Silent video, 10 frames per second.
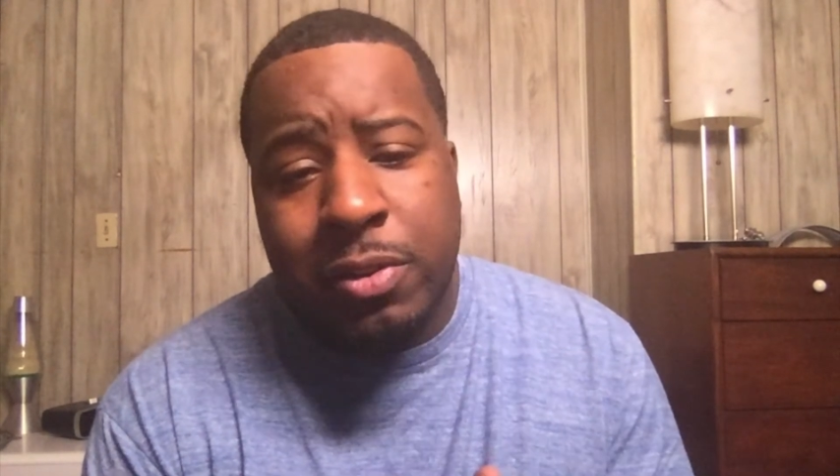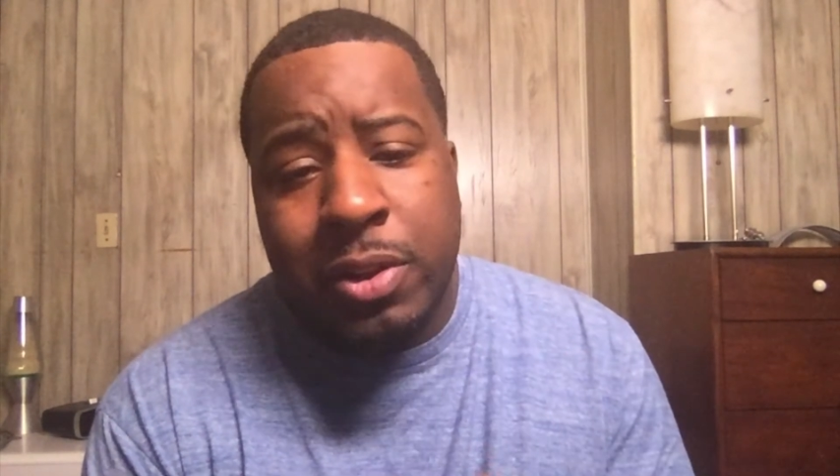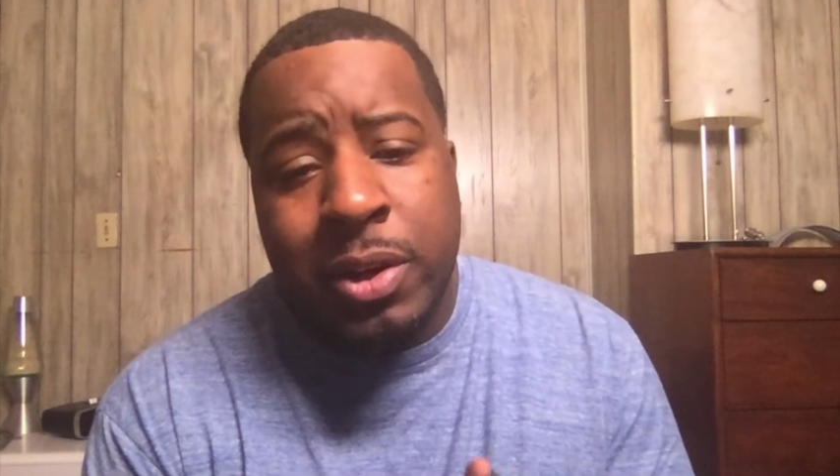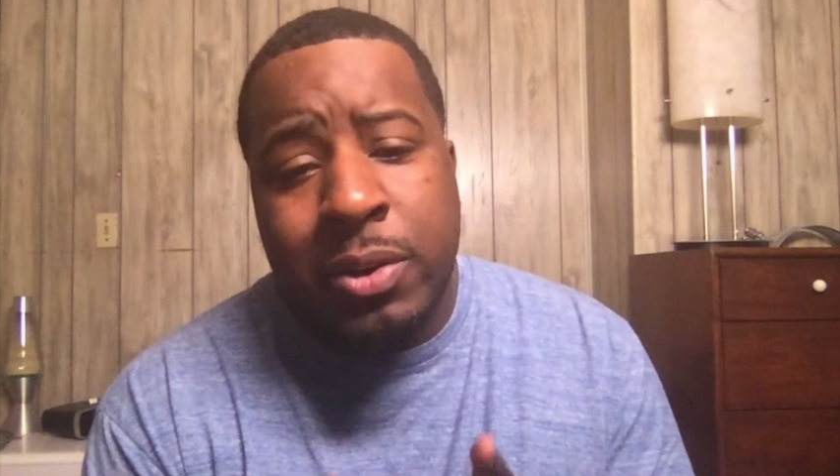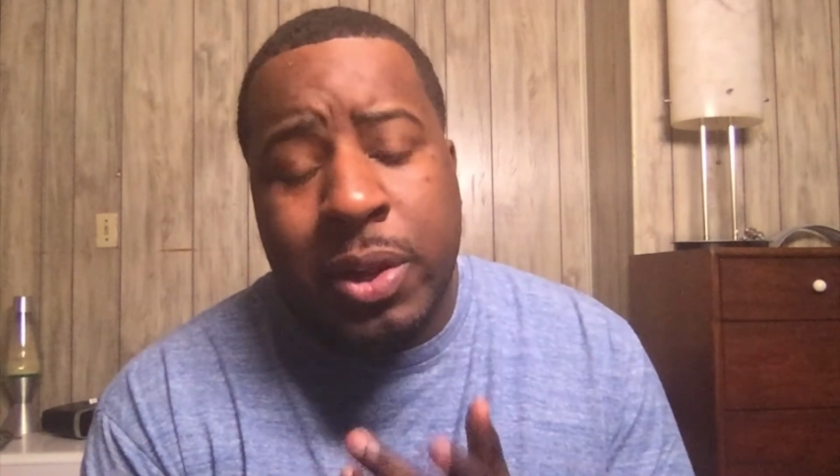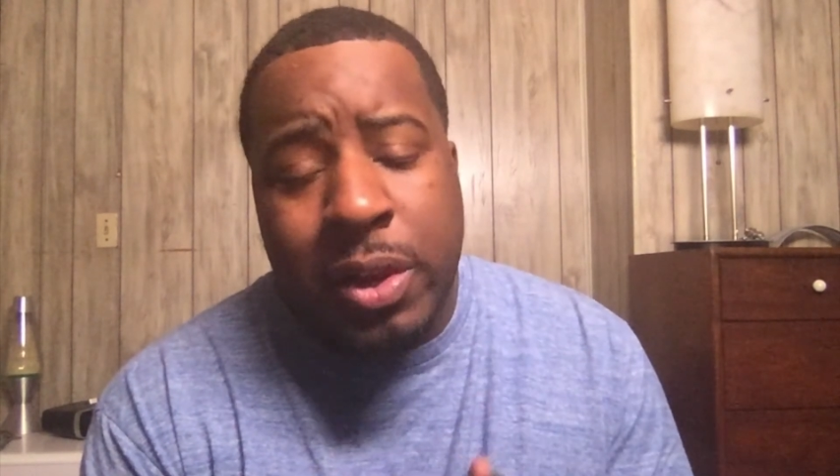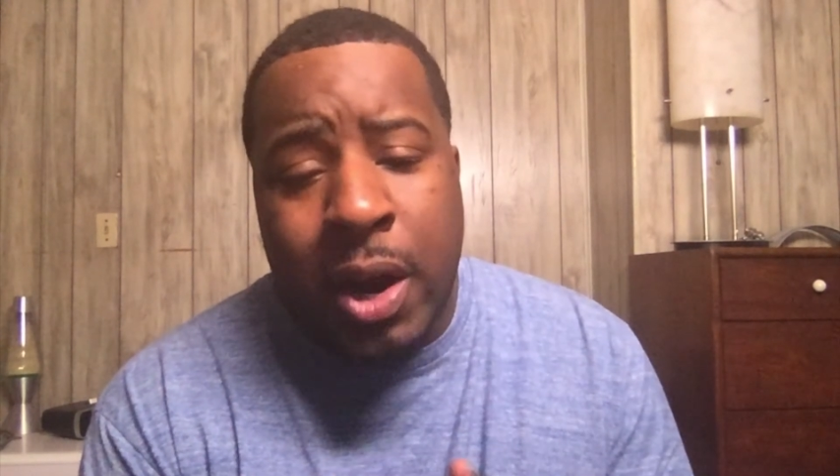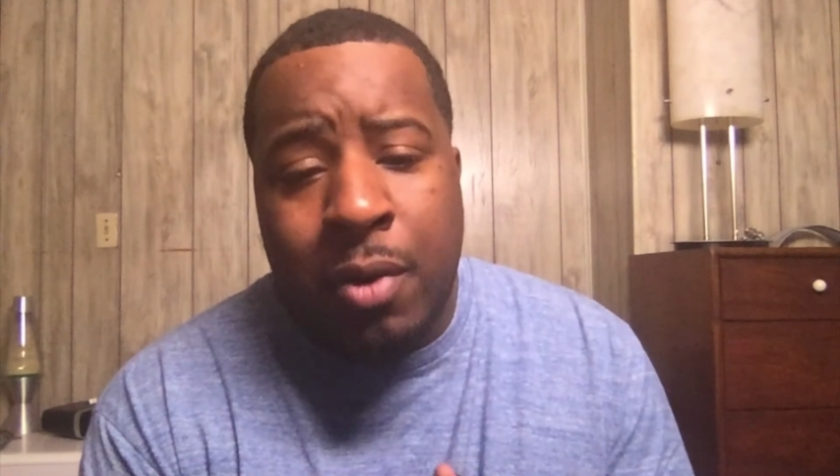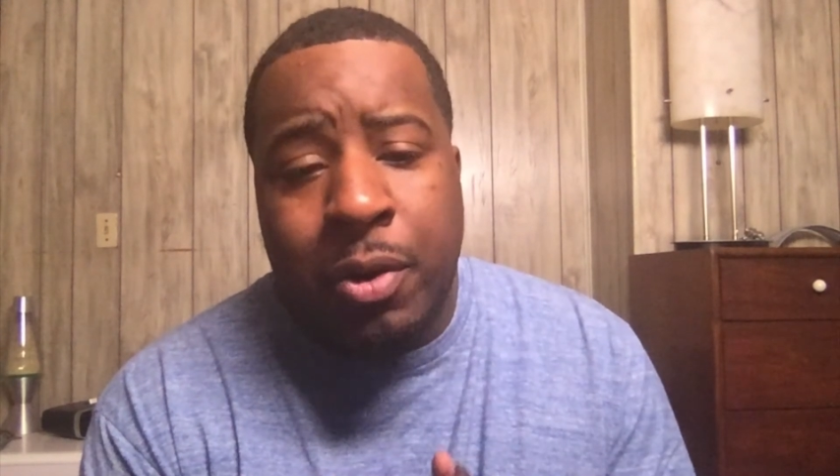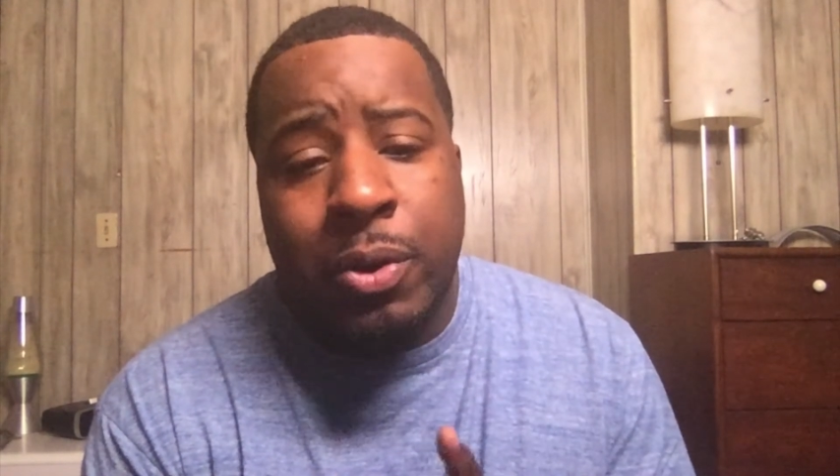little
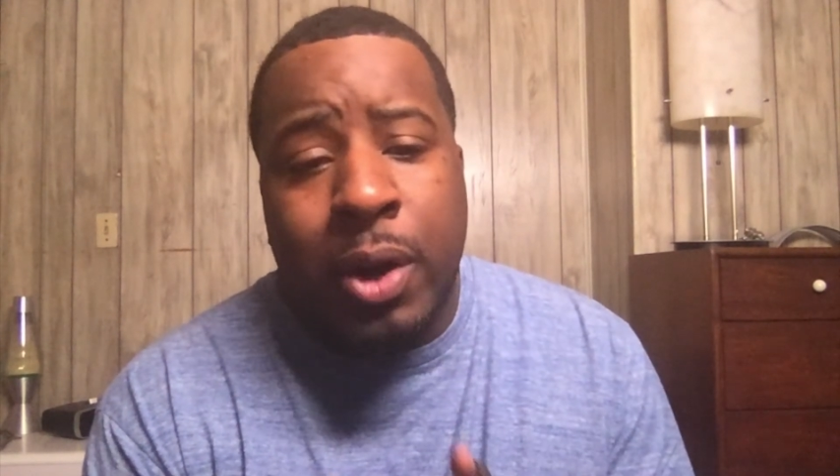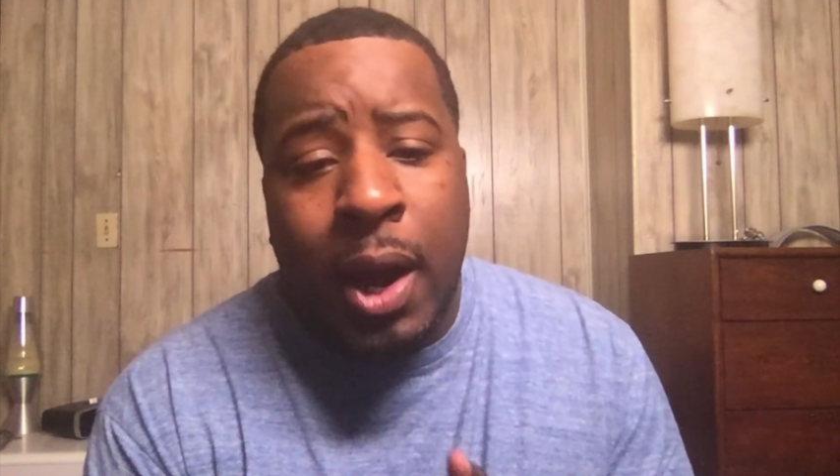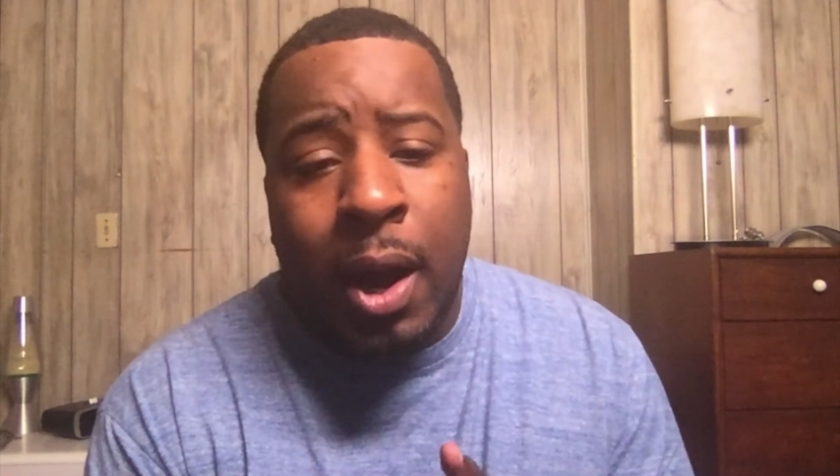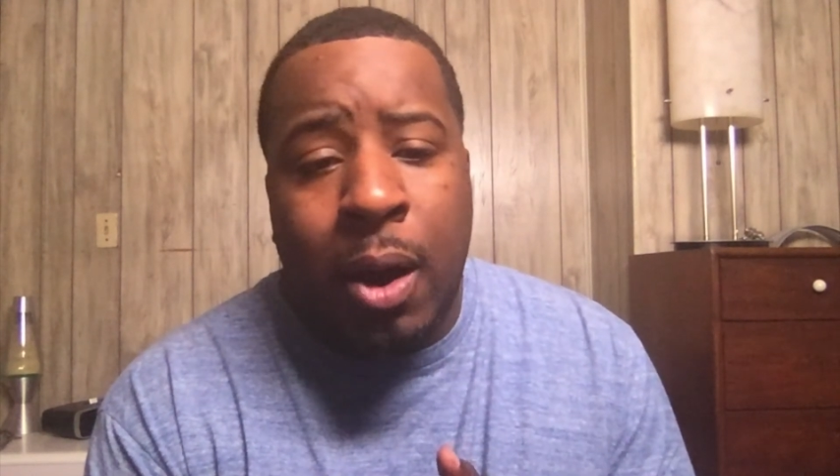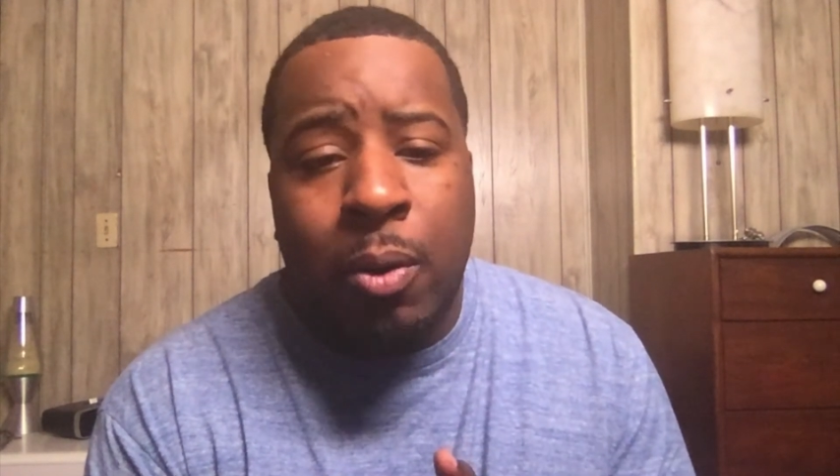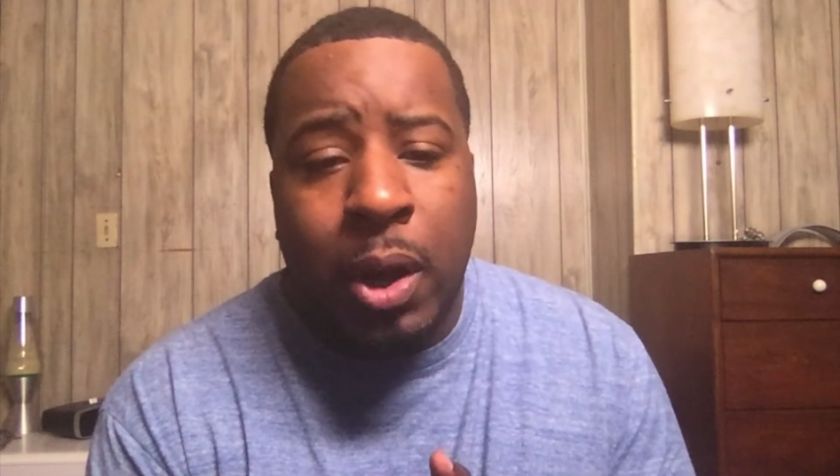clarity on how